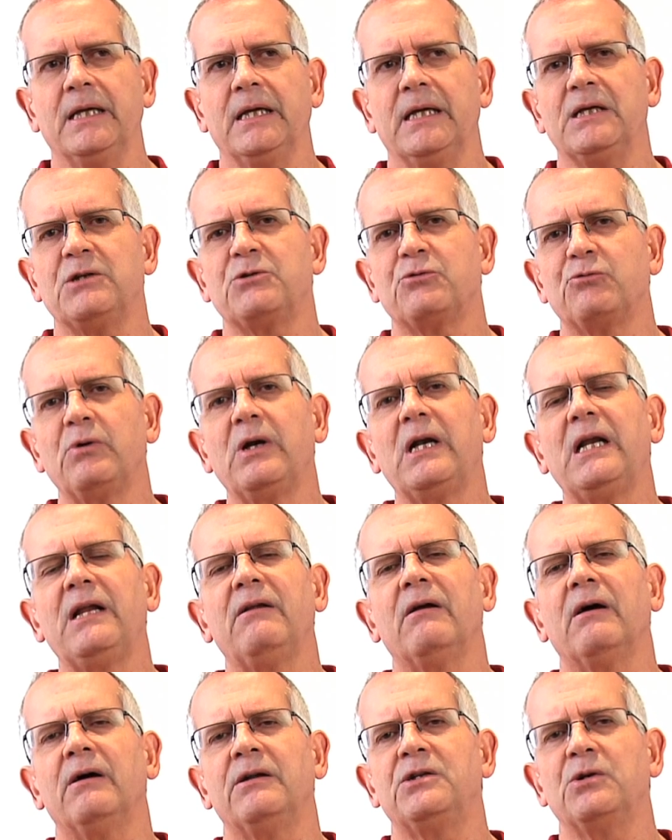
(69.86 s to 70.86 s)
is really
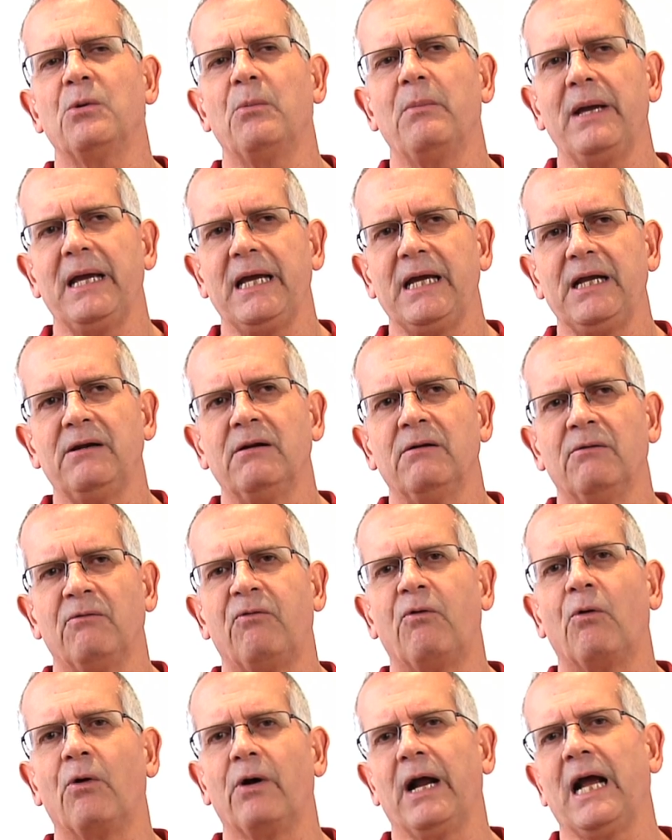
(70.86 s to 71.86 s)
a domain
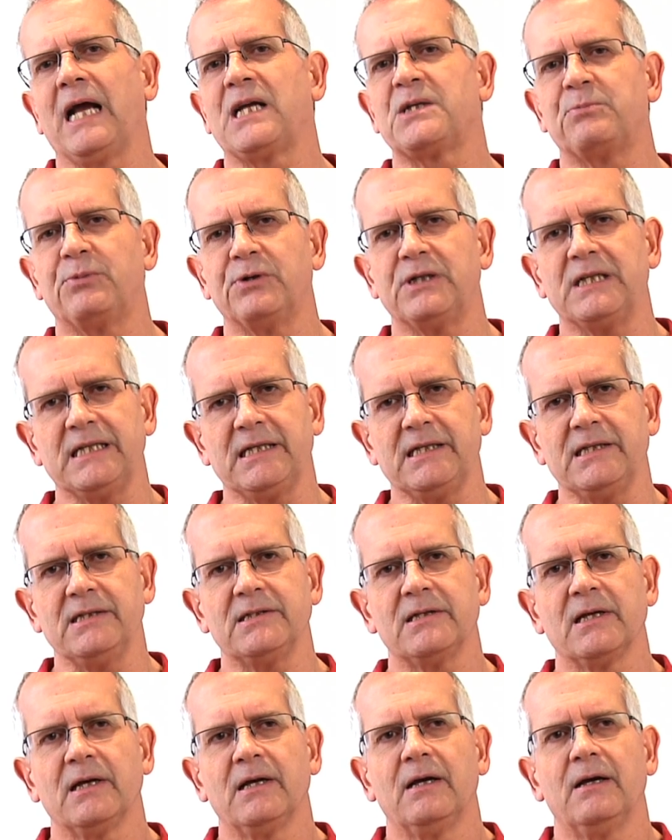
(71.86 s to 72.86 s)
for
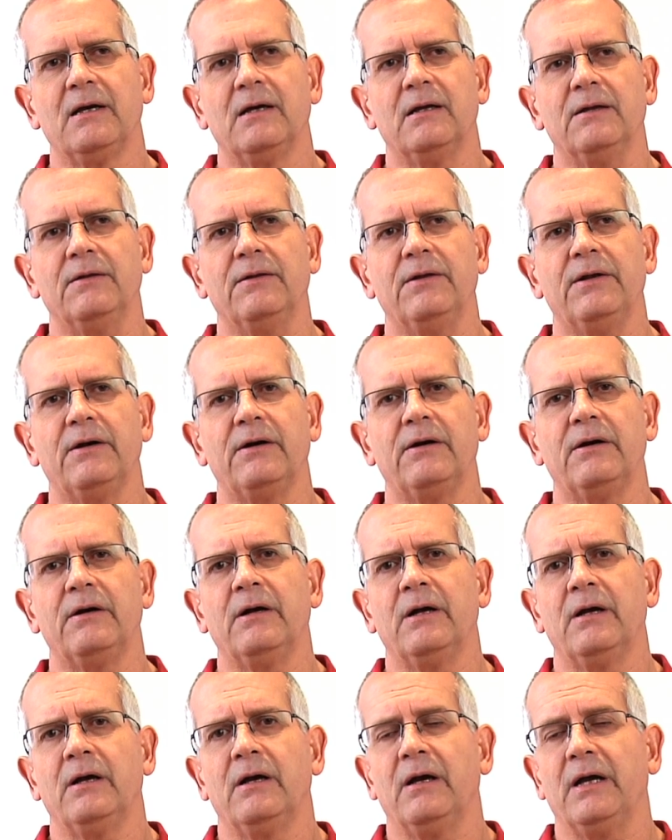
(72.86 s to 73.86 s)
expertise. There
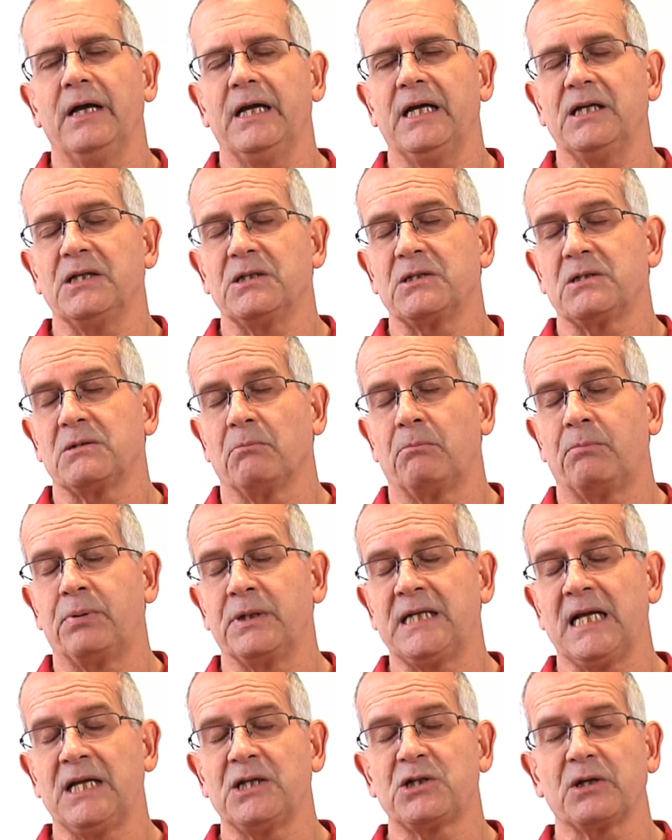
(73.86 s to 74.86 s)
is
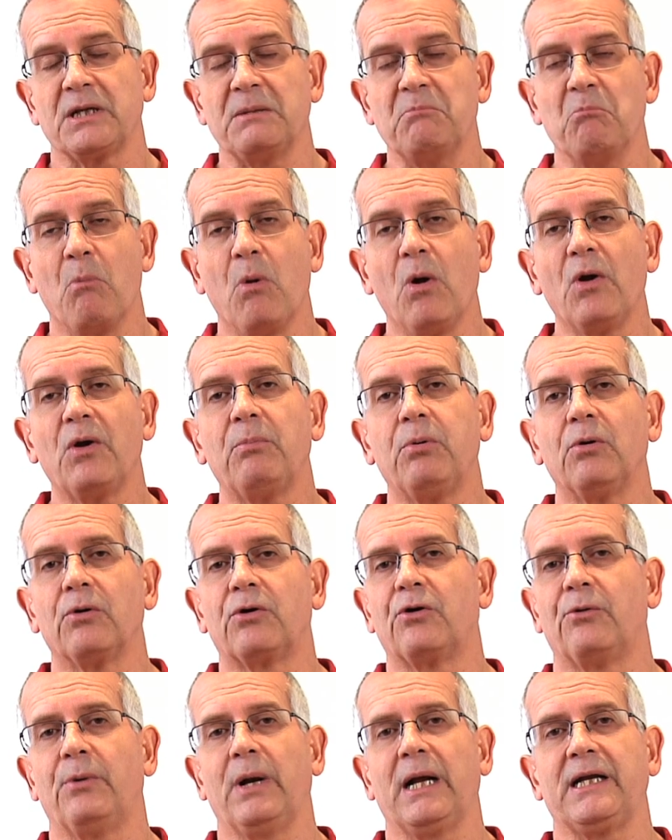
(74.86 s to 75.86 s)
potentially multiple
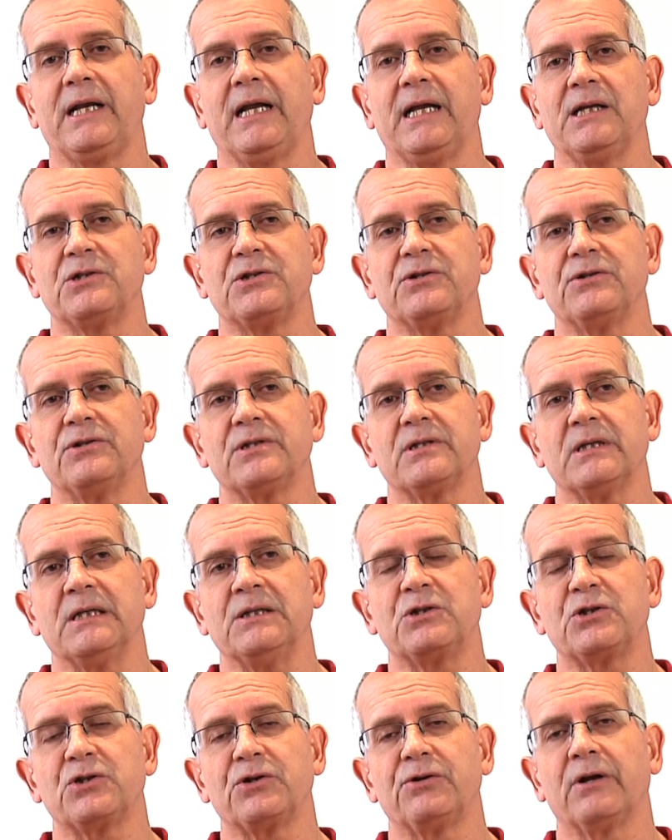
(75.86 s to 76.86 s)
correct answers and
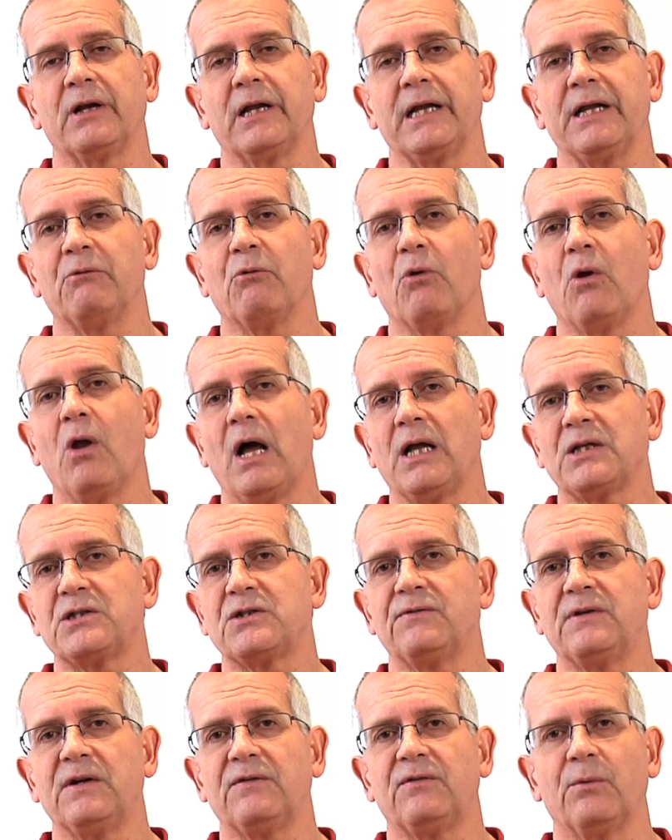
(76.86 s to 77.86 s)
certainly lots
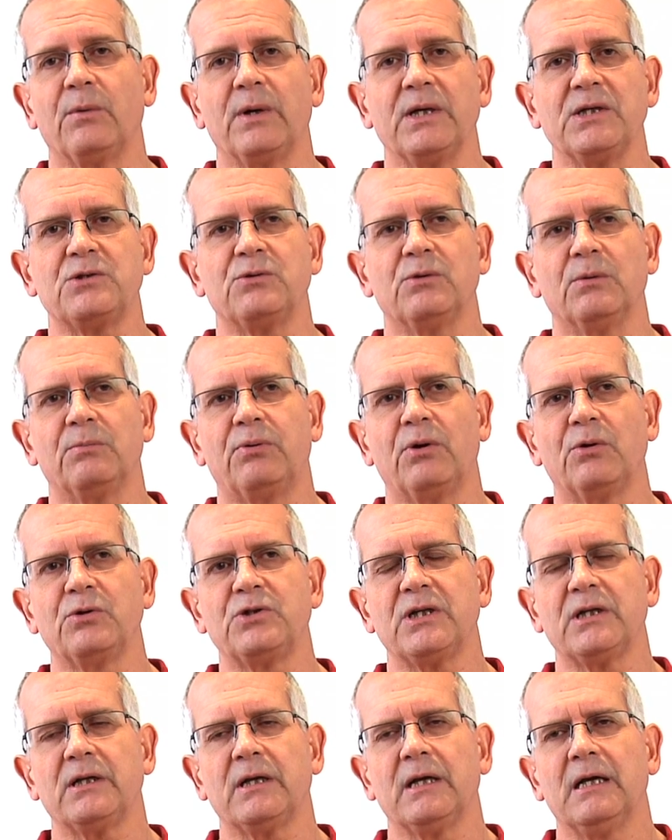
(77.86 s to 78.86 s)
of different ways to approach
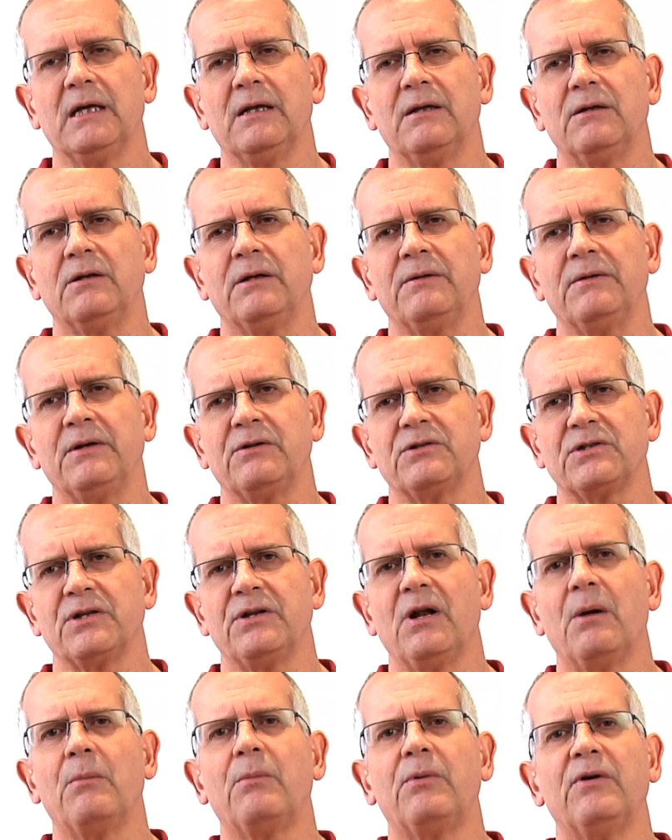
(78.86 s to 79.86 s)
it. And there's a
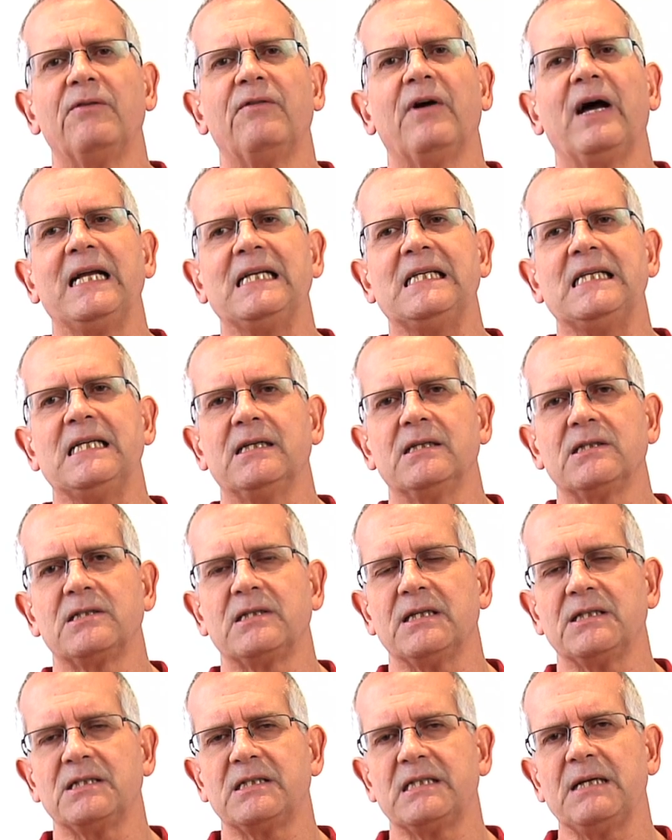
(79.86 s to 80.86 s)
number of ideas
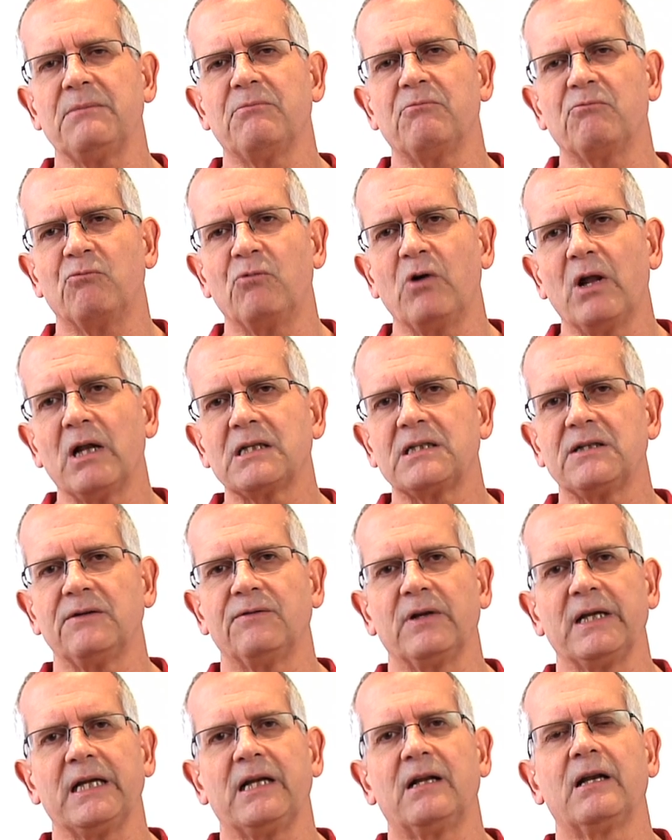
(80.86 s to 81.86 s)
that seem
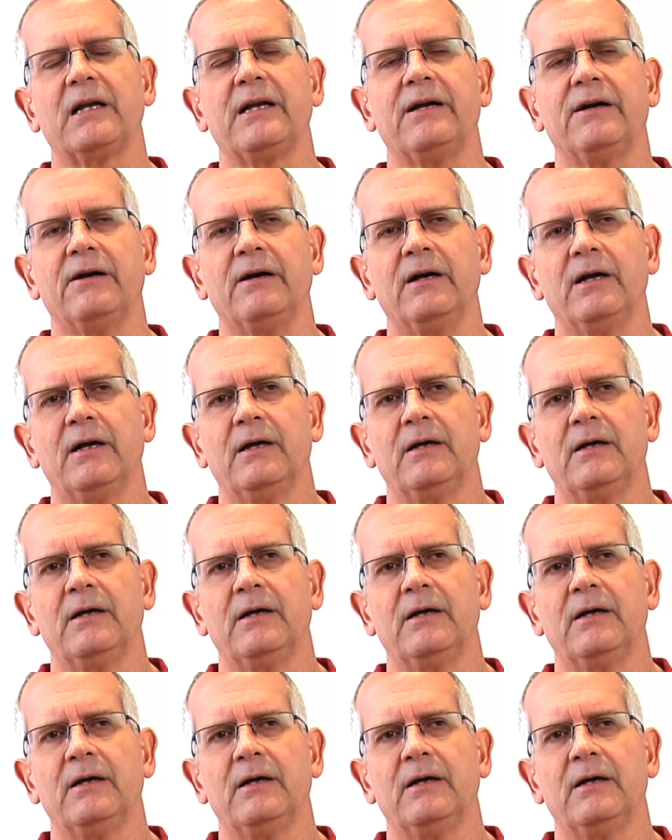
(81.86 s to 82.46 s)
relatively clear.